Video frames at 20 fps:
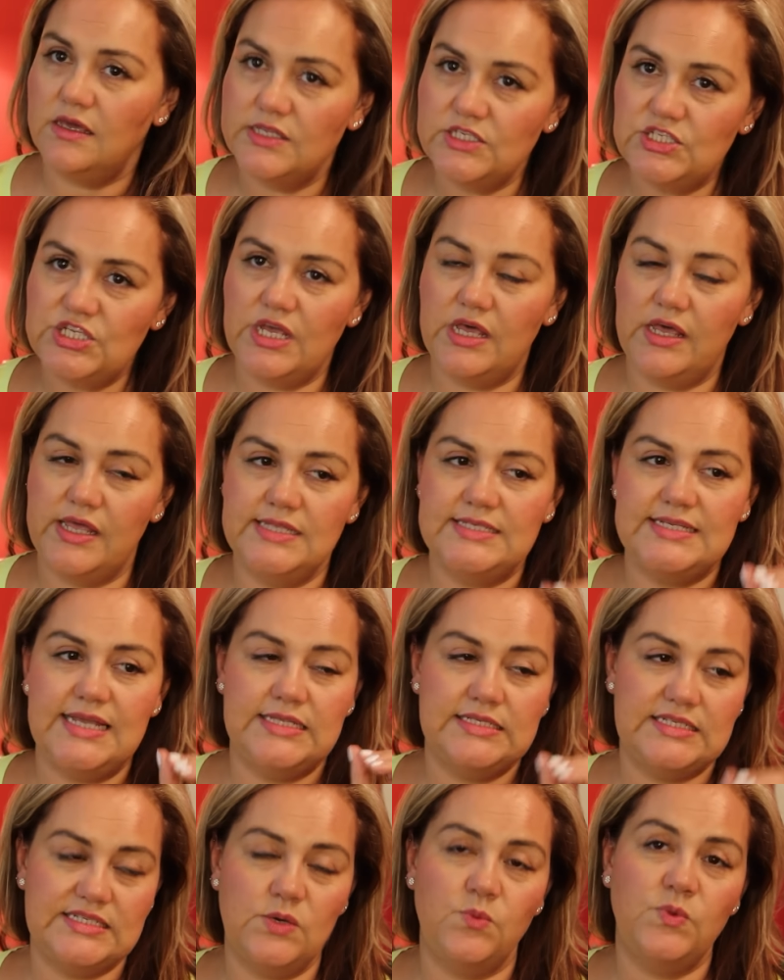concerns
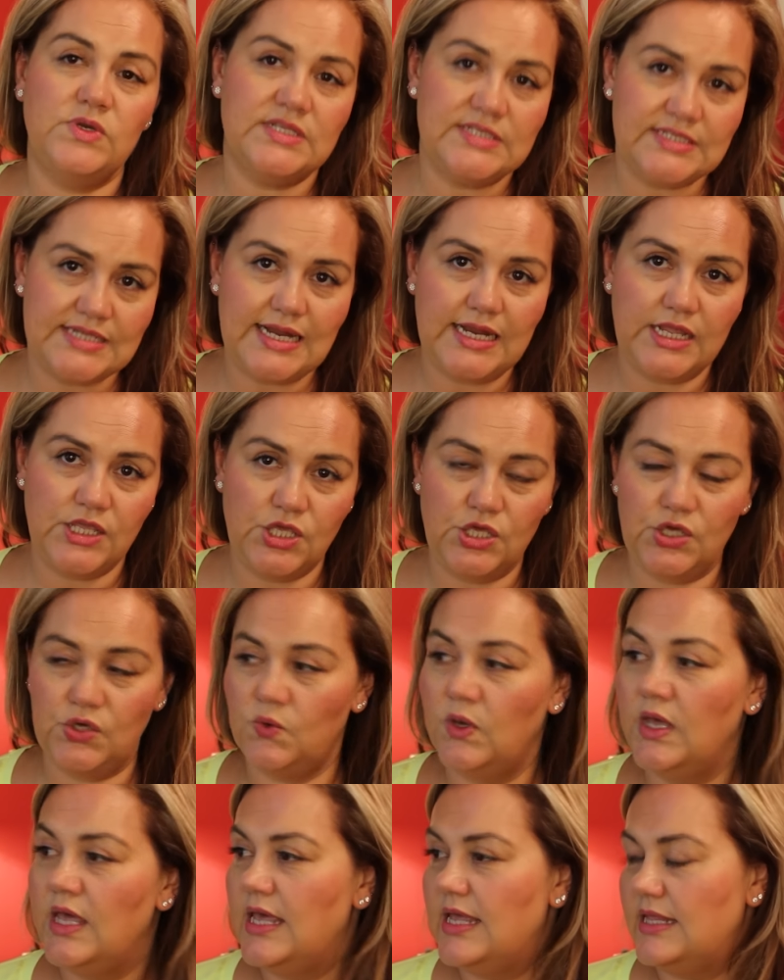and someone is telling
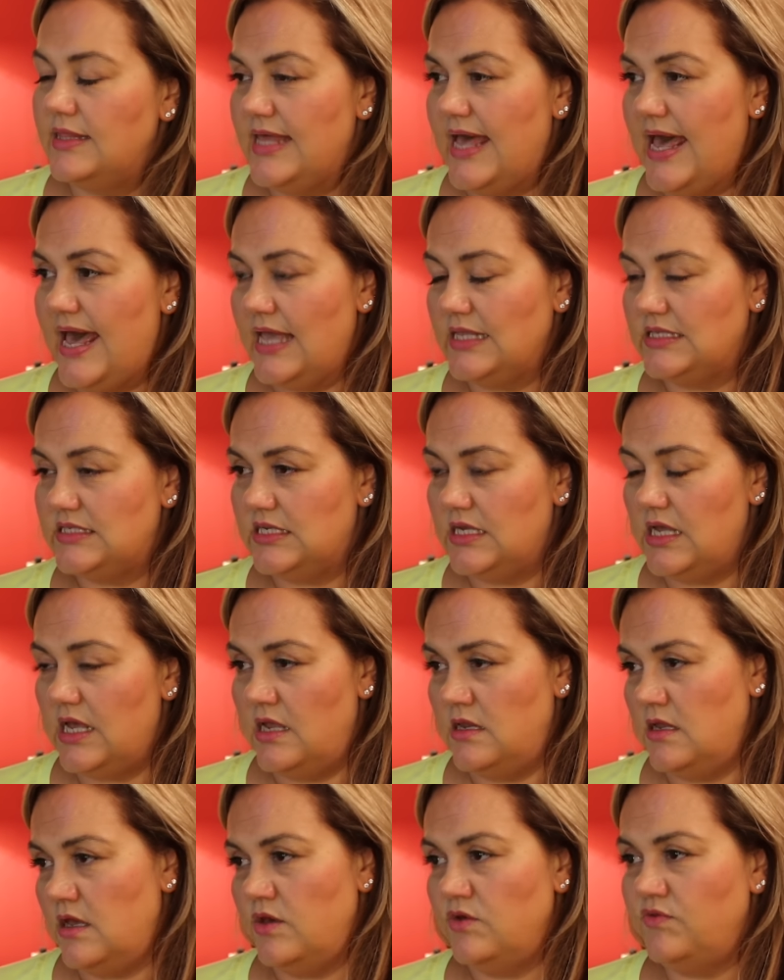you that
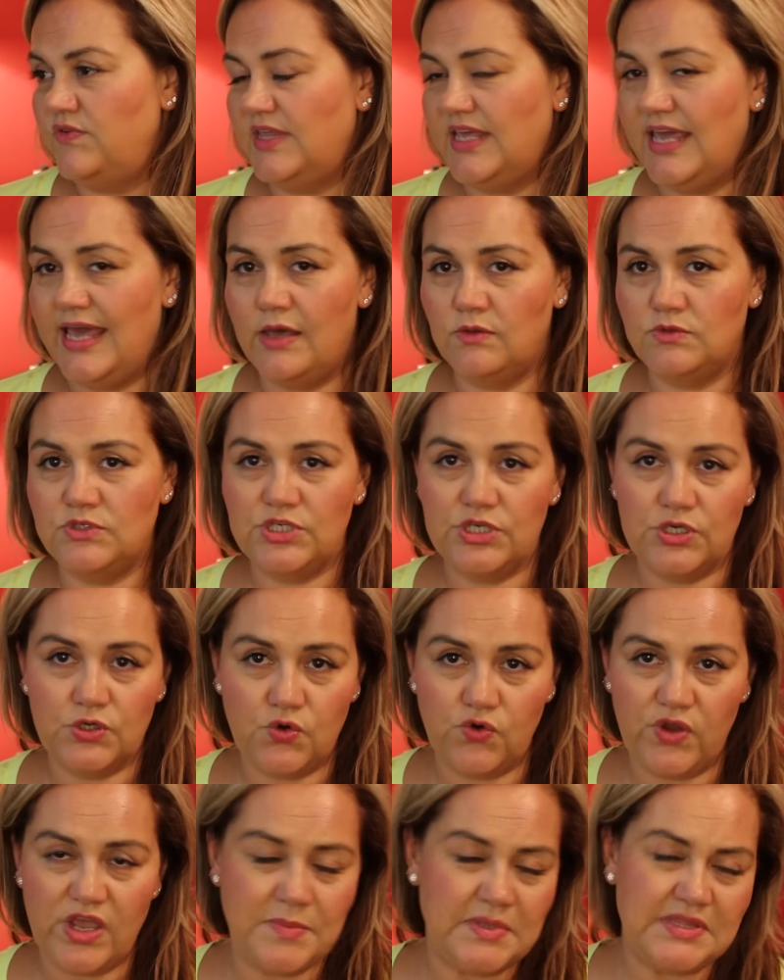an over-the-counter
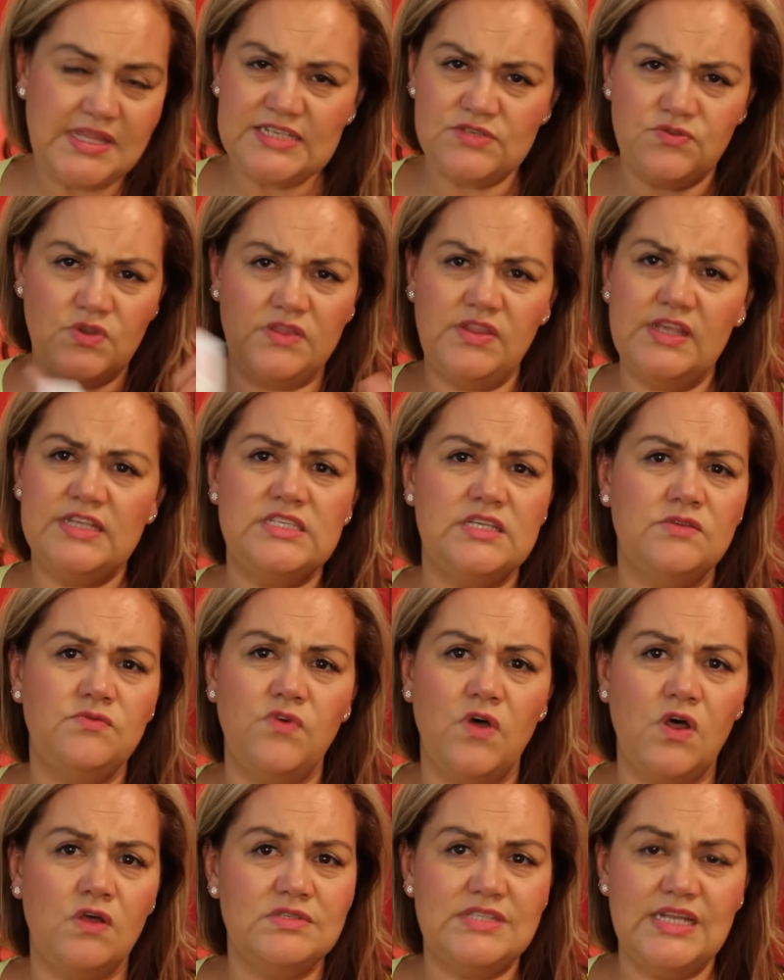cream, and this, this
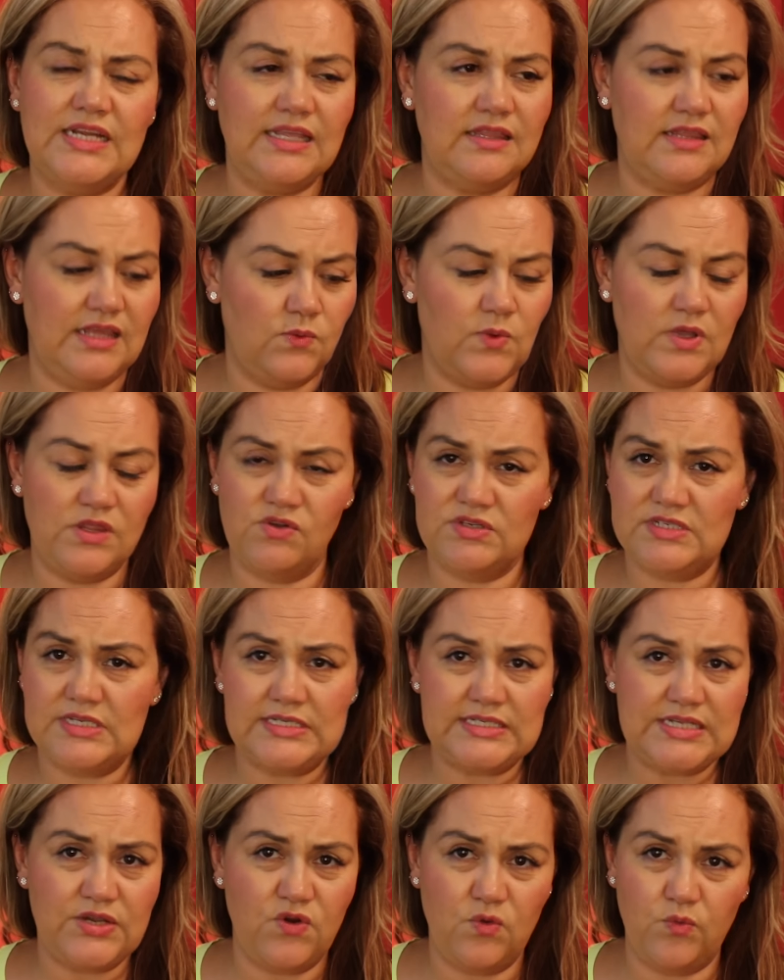involves anything, whether it's
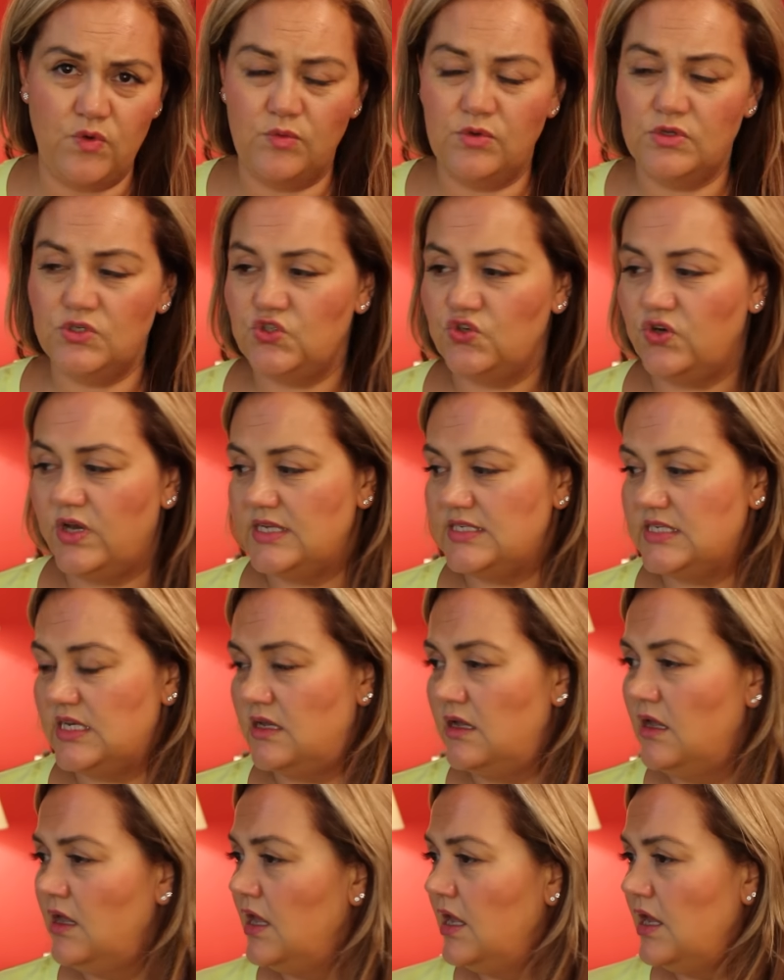a serum or
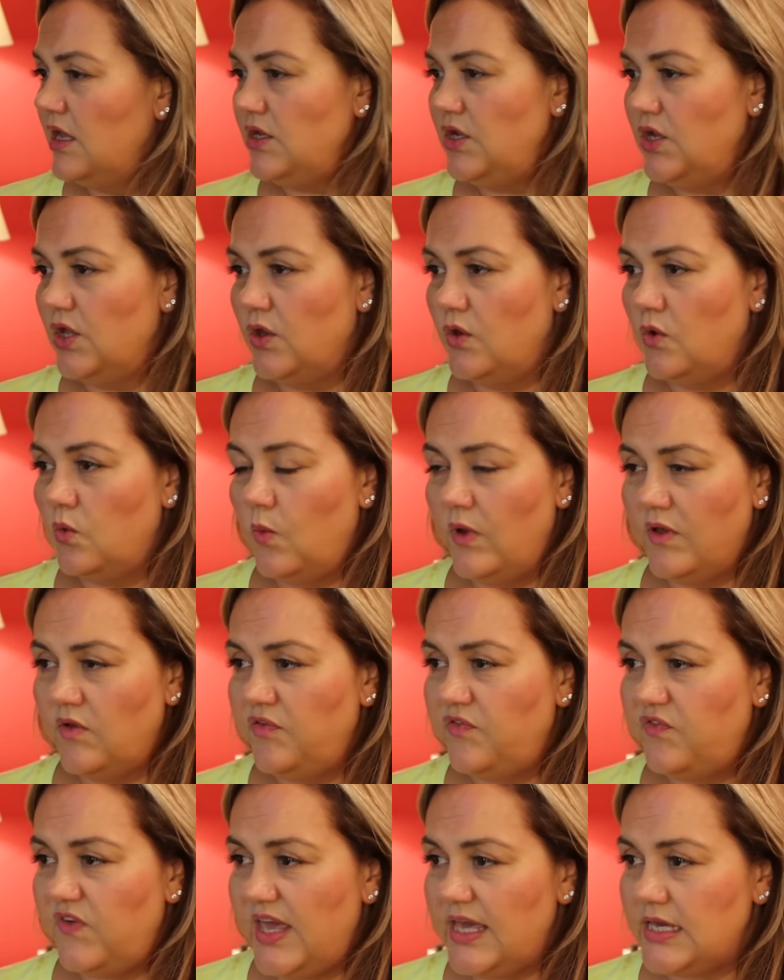moisturizer, you know, will
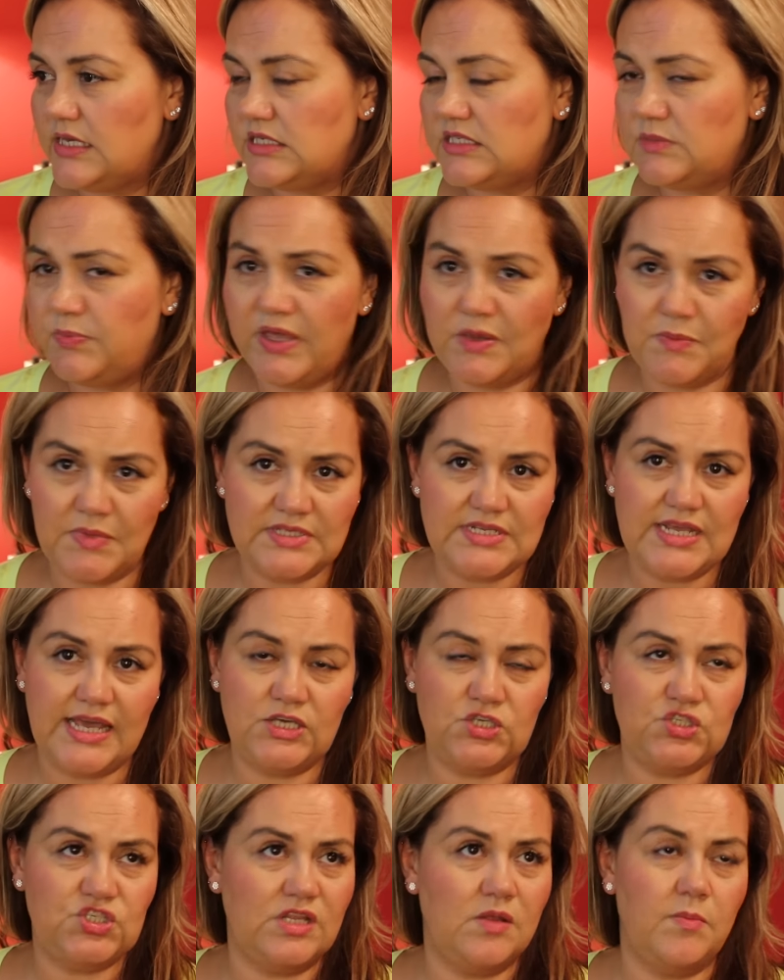fix
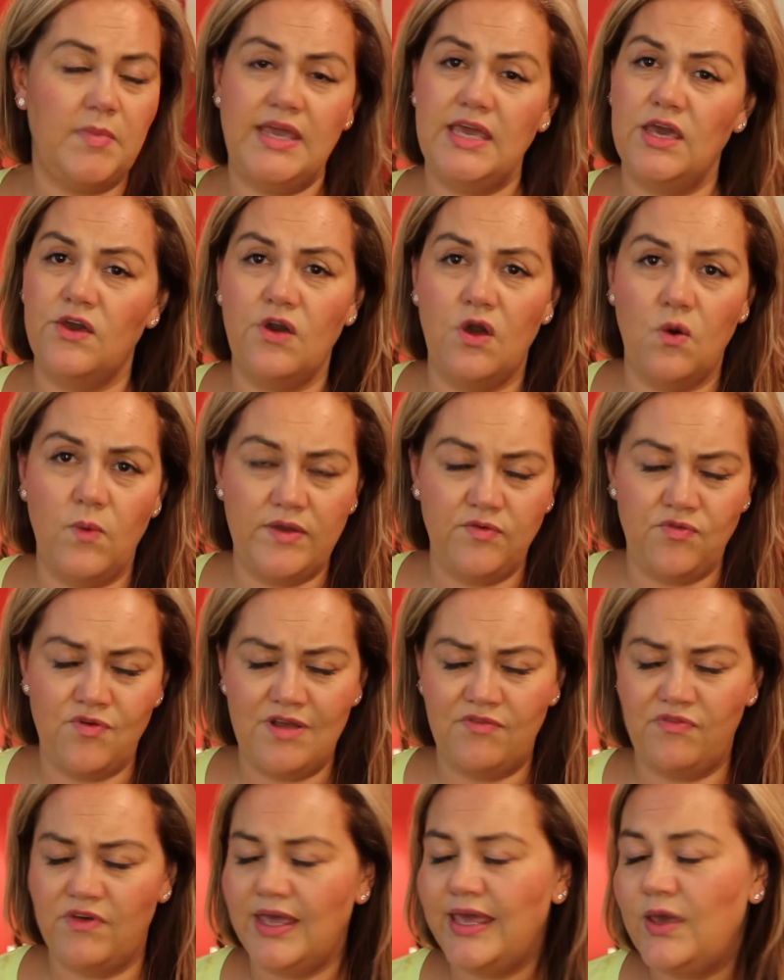pigmentation and make it go away
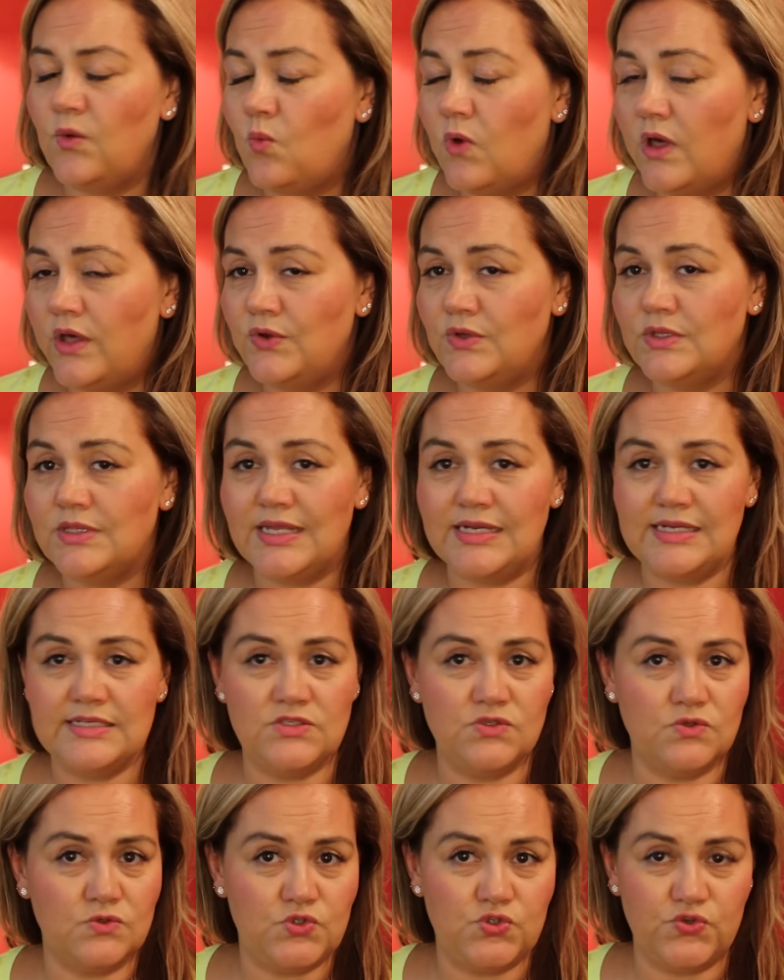forever. It won't, that
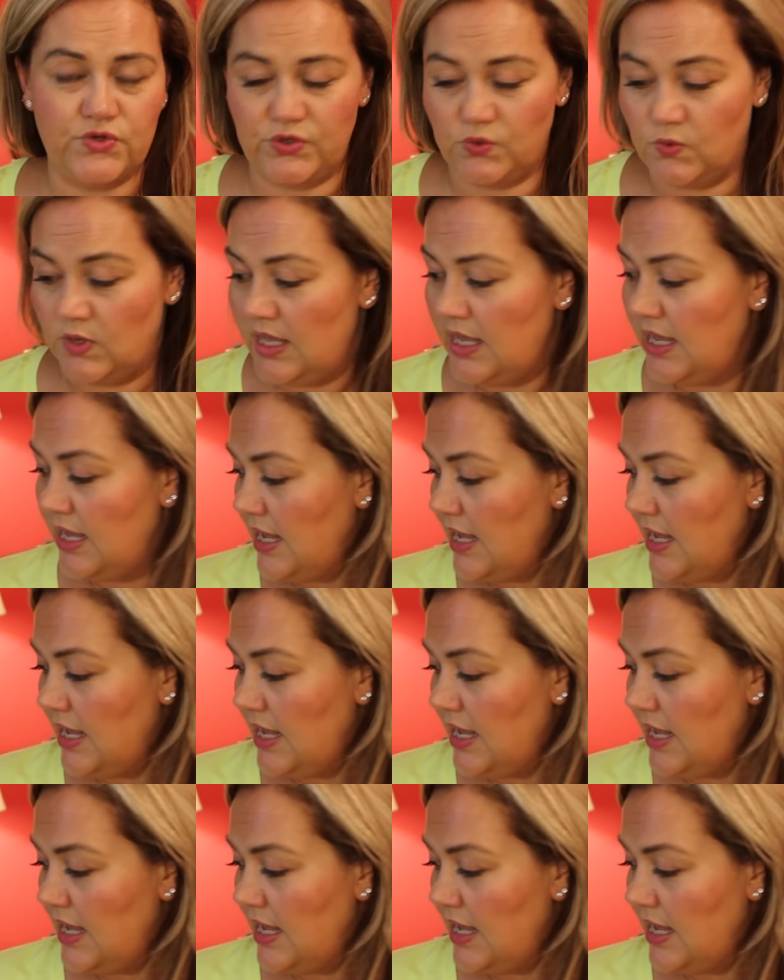is not true.